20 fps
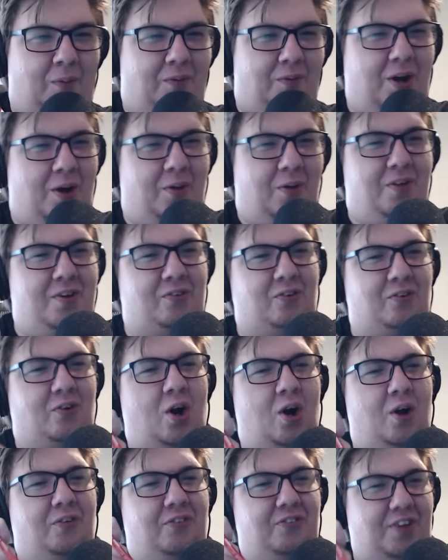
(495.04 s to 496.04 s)
No, these are
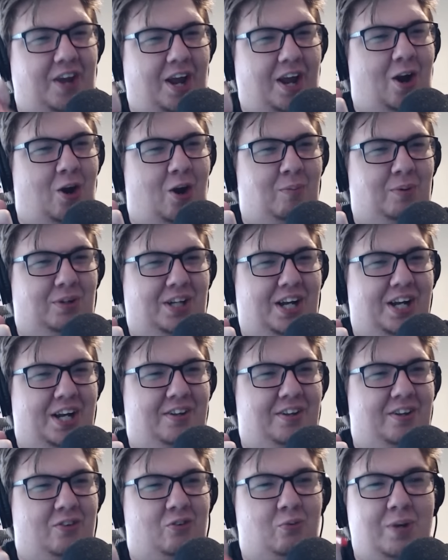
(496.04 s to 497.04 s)
all terrible
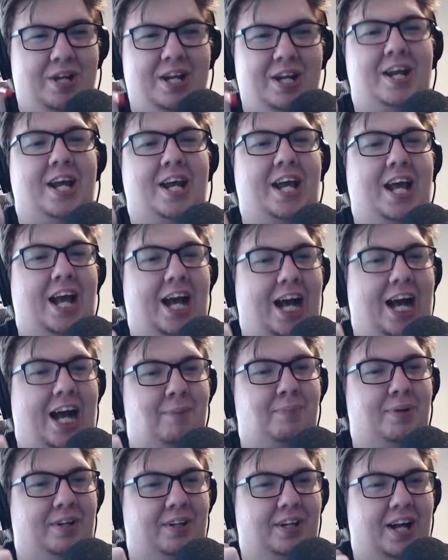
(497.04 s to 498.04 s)
ideas. We need
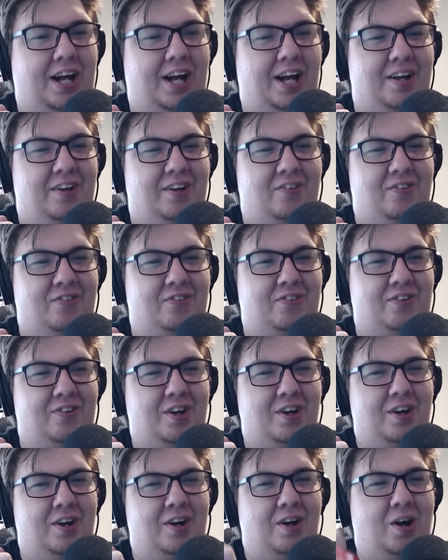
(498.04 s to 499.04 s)
capitalize
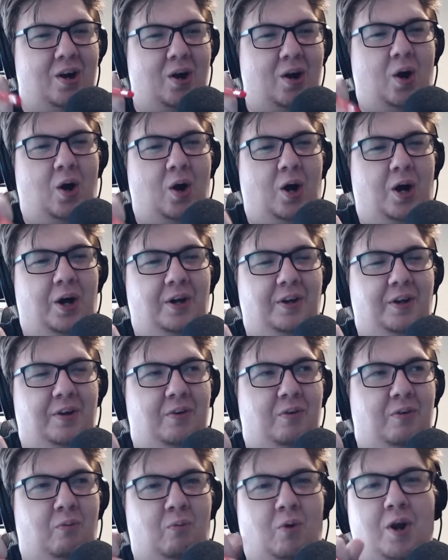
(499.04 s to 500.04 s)

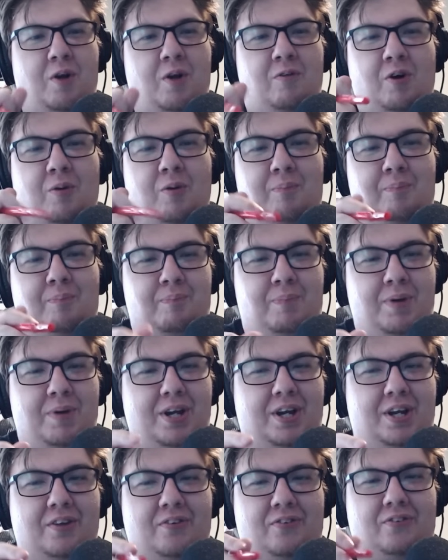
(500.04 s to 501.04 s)
on one of our
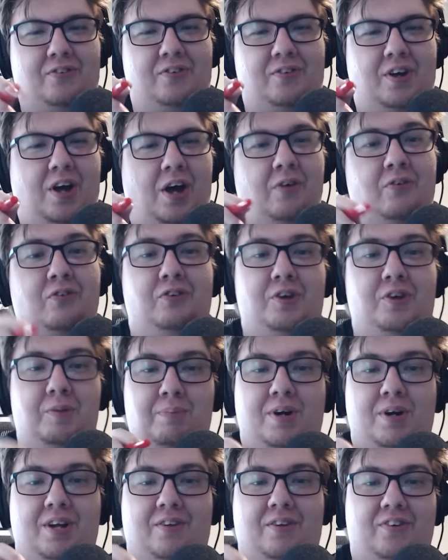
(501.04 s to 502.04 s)
biggest
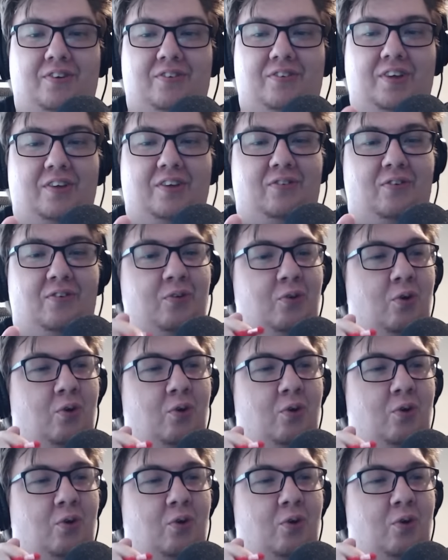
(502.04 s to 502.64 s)
sleeper hit successes.